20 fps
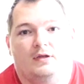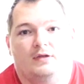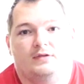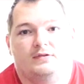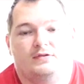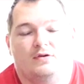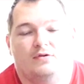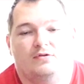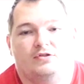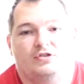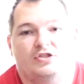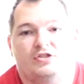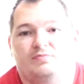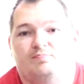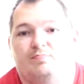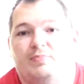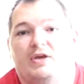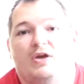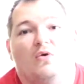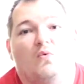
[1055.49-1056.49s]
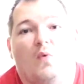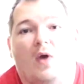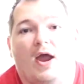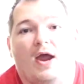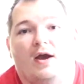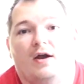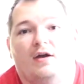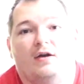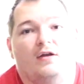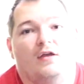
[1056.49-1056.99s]
So just be
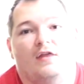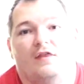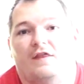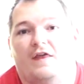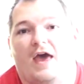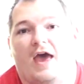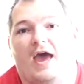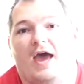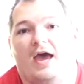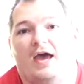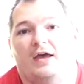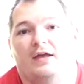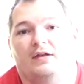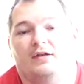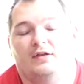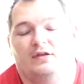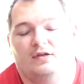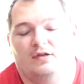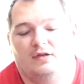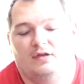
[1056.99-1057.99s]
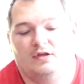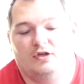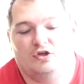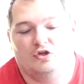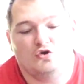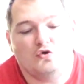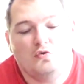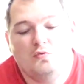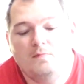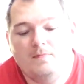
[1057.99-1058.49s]
aware that
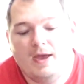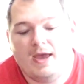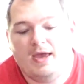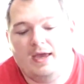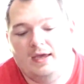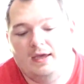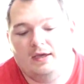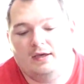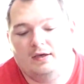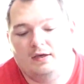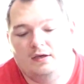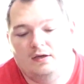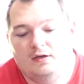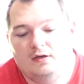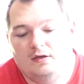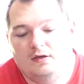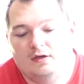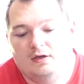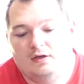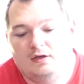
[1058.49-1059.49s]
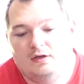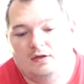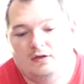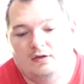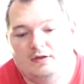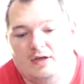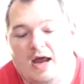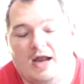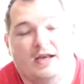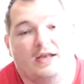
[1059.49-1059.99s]
you may
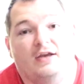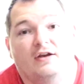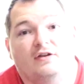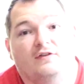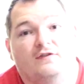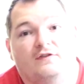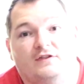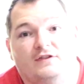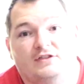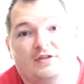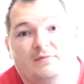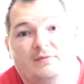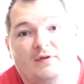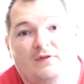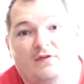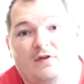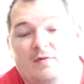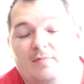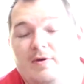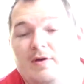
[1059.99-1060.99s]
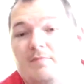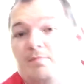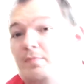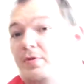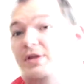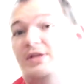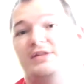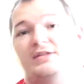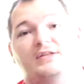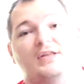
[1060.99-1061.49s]
not hear for something for a bit,
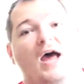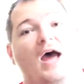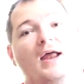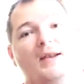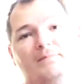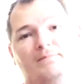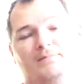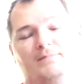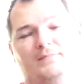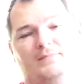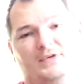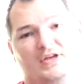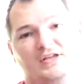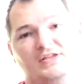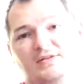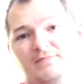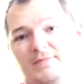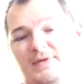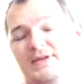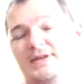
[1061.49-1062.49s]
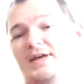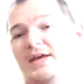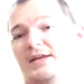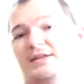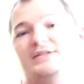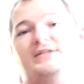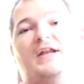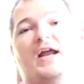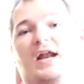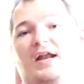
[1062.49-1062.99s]
but doesn't mean that
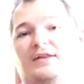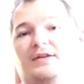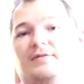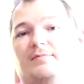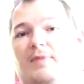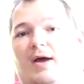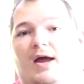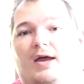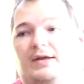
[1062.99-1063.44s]
it's not on their mind.